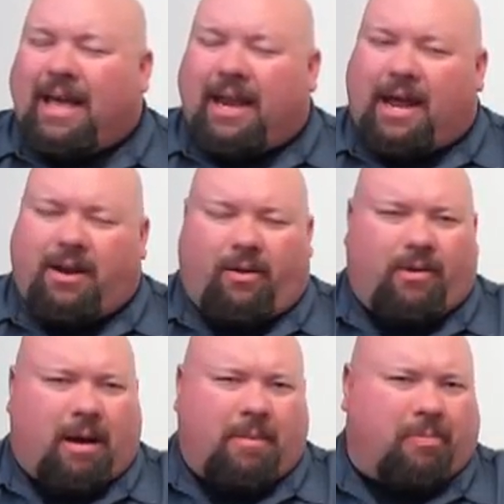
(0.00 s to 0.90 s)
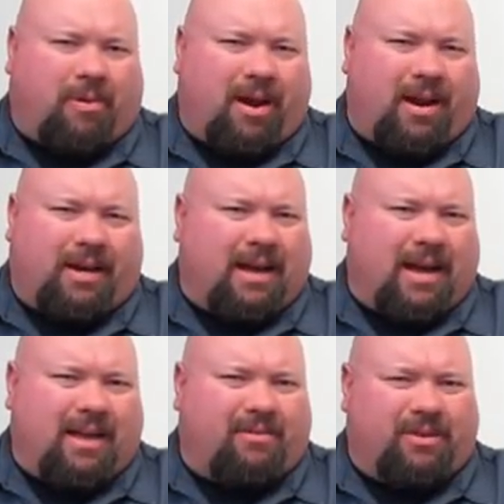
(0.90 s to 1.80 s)
And I know I'm a product
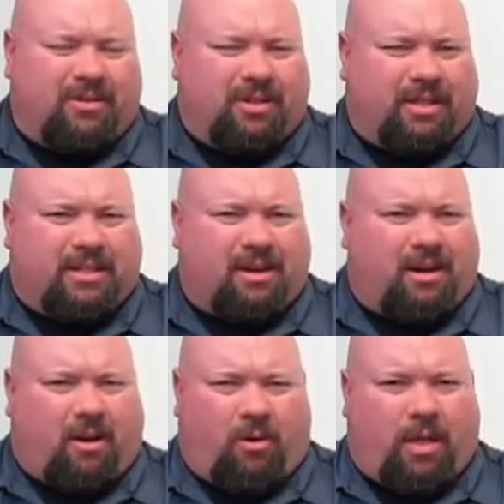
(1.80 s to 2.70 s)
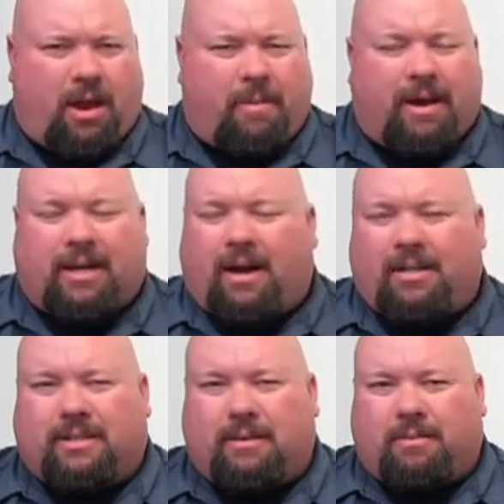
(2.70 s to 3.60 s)
guy. I don't usually talk a whole lot about
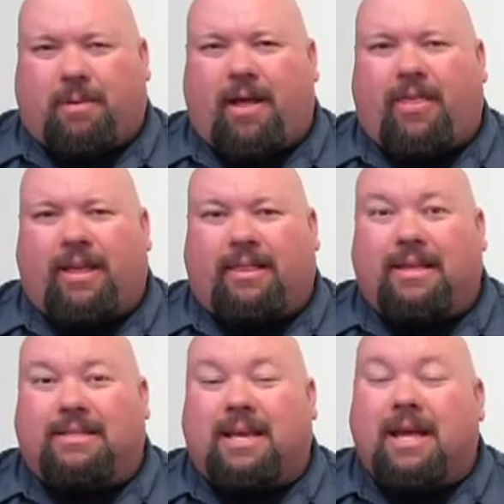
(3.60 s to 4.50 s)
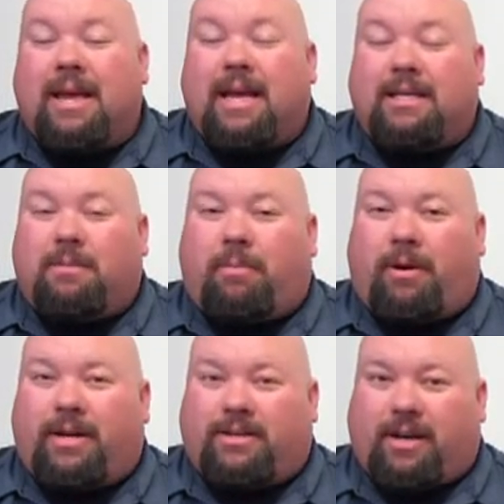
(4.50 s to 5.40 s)
concepts, but I think this is a
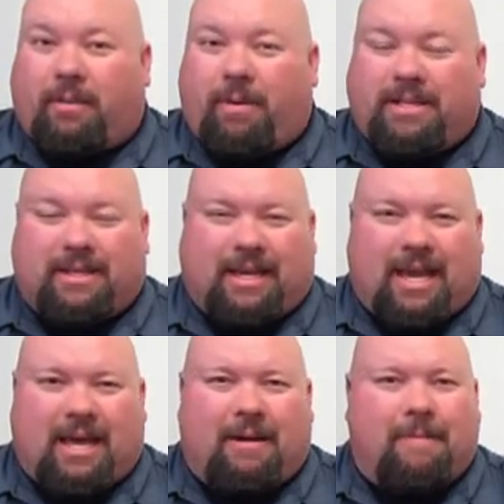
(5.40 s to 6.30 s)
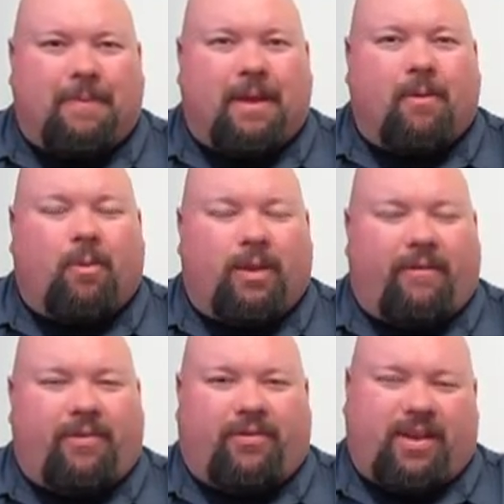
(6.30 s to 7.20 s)
pretty trick piece of kit.
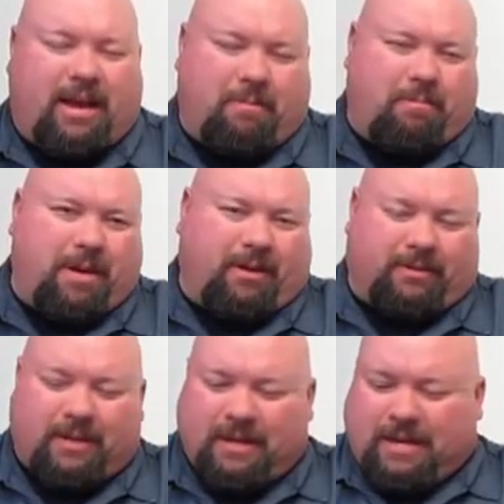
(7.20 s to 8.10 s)
Love to see it built.